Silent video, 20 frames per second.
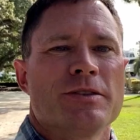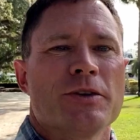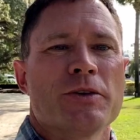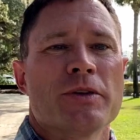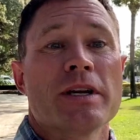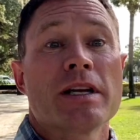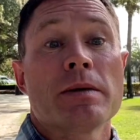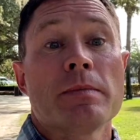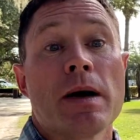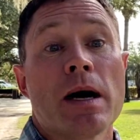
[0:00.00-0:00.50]
So you're
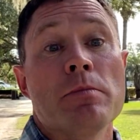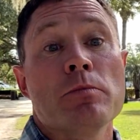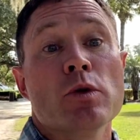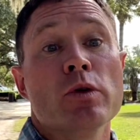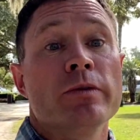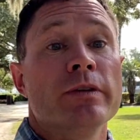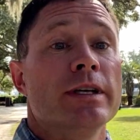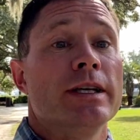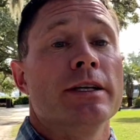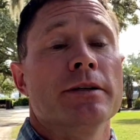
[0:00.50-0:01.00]
thinking about
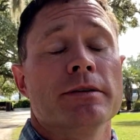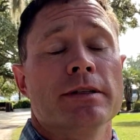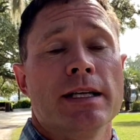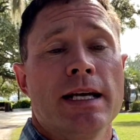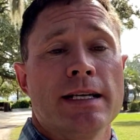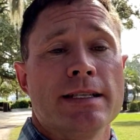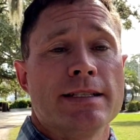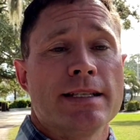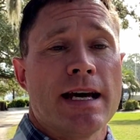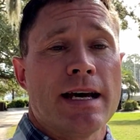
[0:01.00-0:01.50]
moving to Hilton
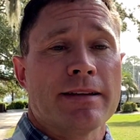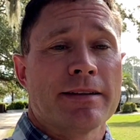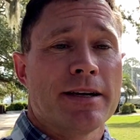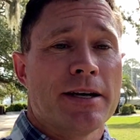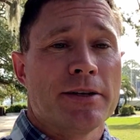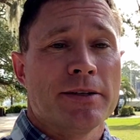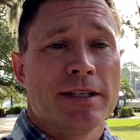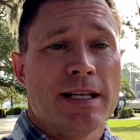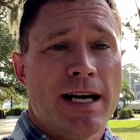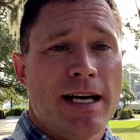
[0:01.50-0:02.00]
Head, South
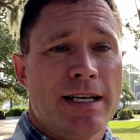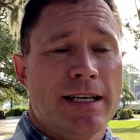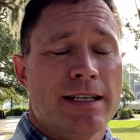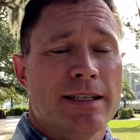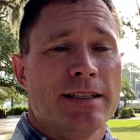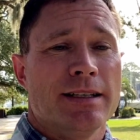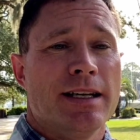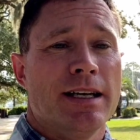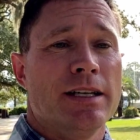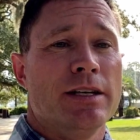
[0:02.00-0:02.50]
Carolina,
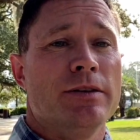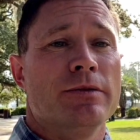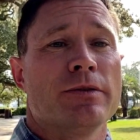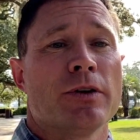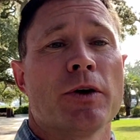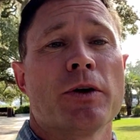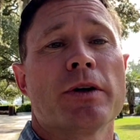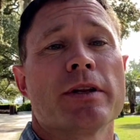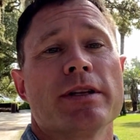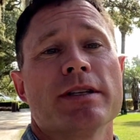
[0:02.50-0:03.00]
and you've
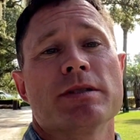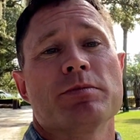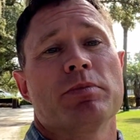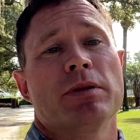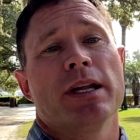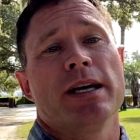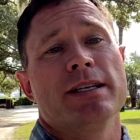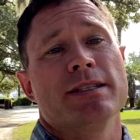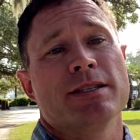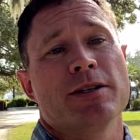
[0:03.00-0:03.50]
heard of this
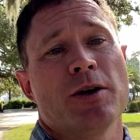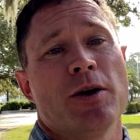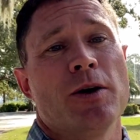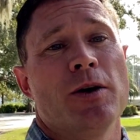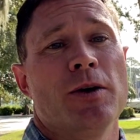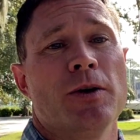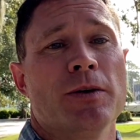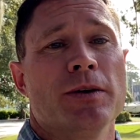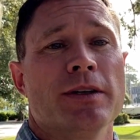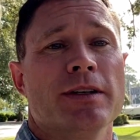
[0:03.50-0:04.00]
place
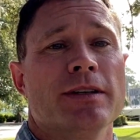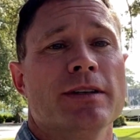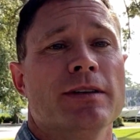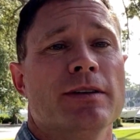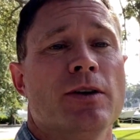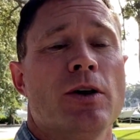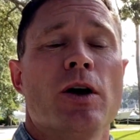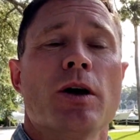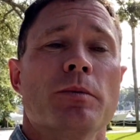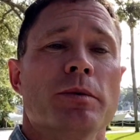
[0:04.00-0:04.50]
called
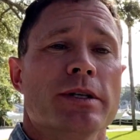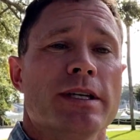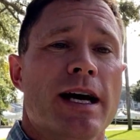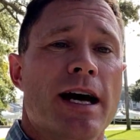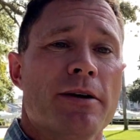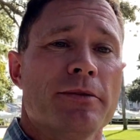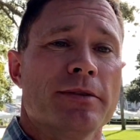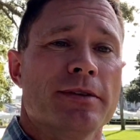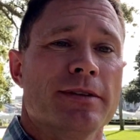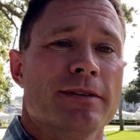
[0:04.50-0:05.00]
Harbour
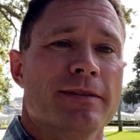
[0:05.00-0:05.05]
Town.